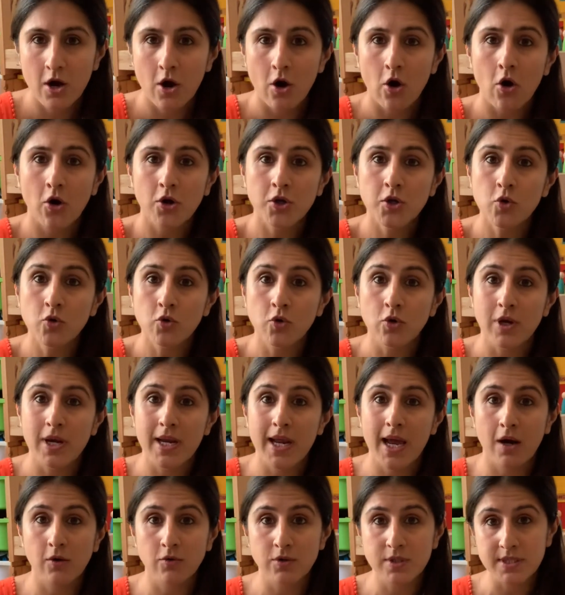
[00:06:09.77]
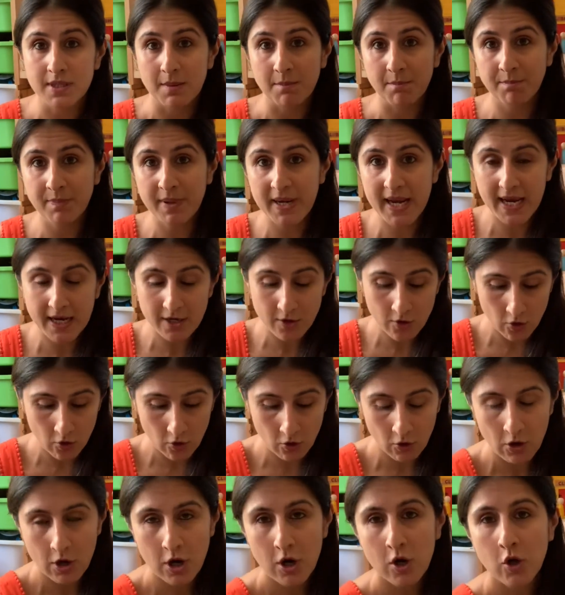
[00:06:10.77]
Or you could lay out some
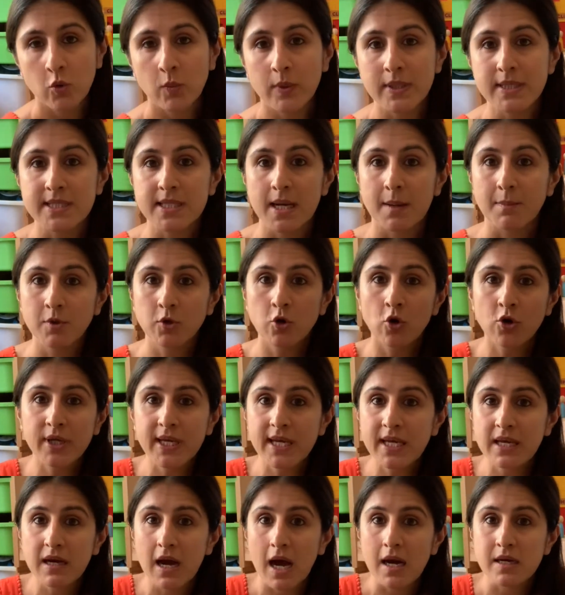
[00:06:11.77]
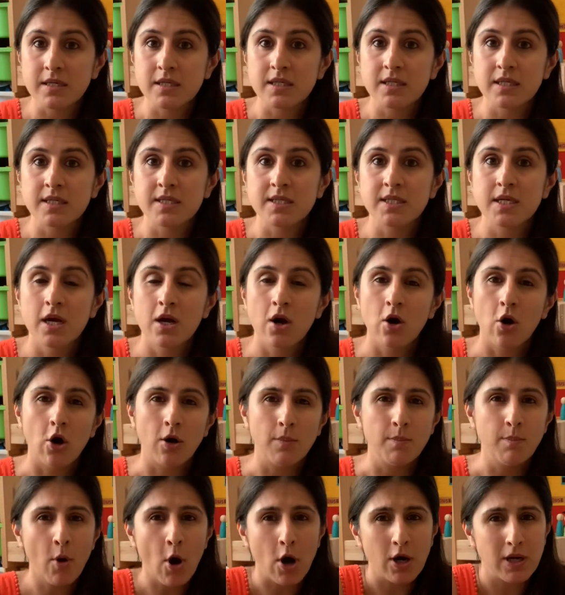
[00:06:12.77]
Play-Doh with some cookie cutters
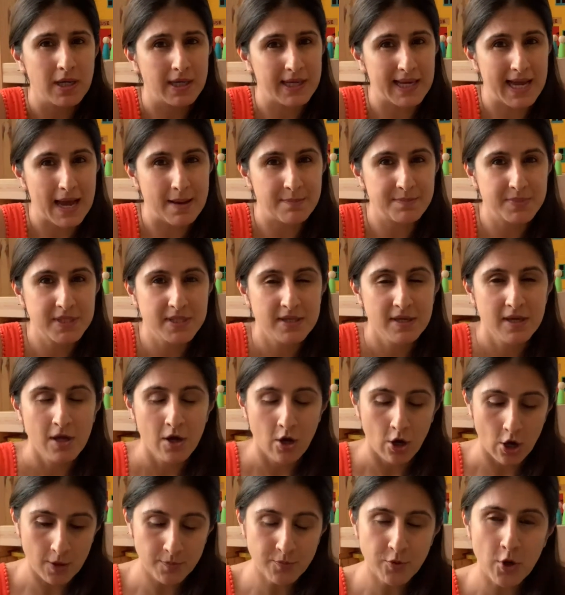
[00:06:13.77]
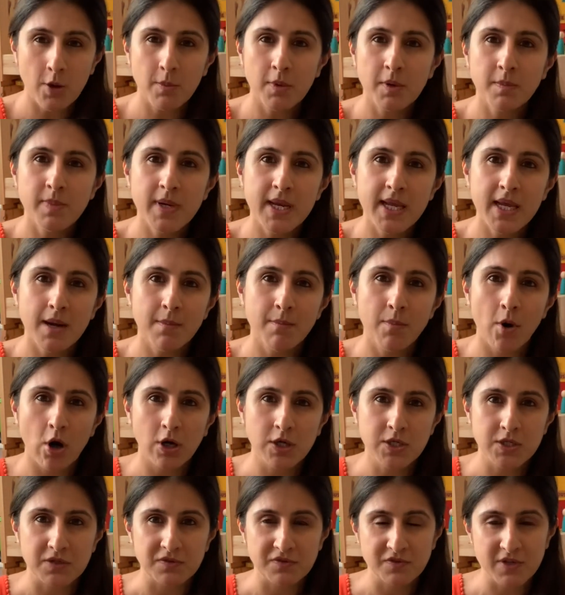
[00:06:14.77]
or bottle caps, or probably a
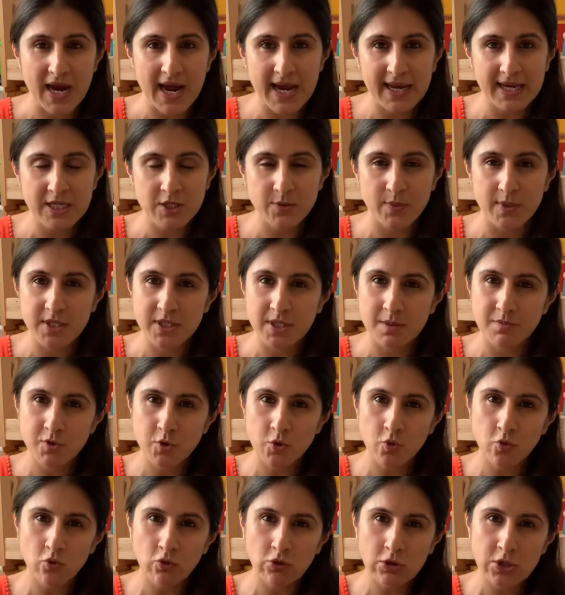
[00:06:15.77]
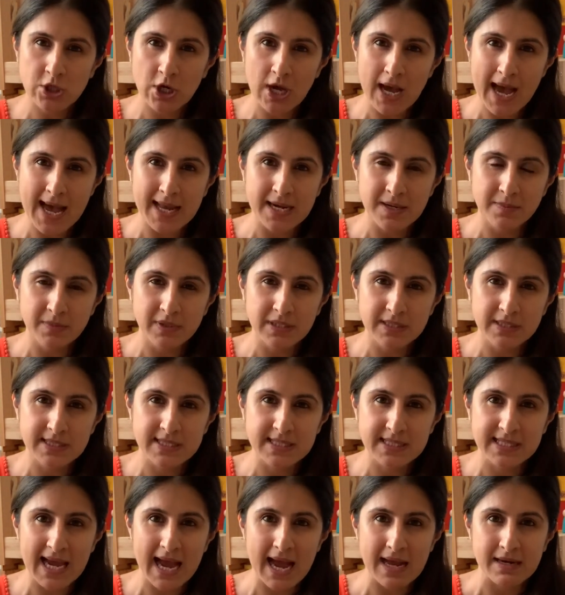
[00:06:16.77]
box of rice with some tools or animals
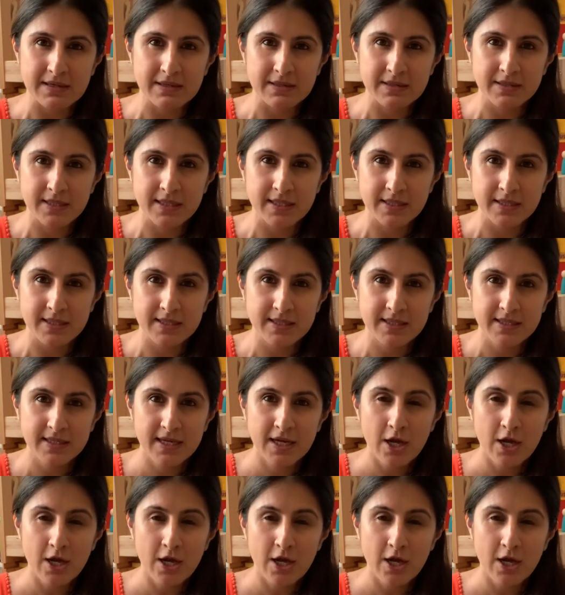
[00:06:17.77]
scattered in it,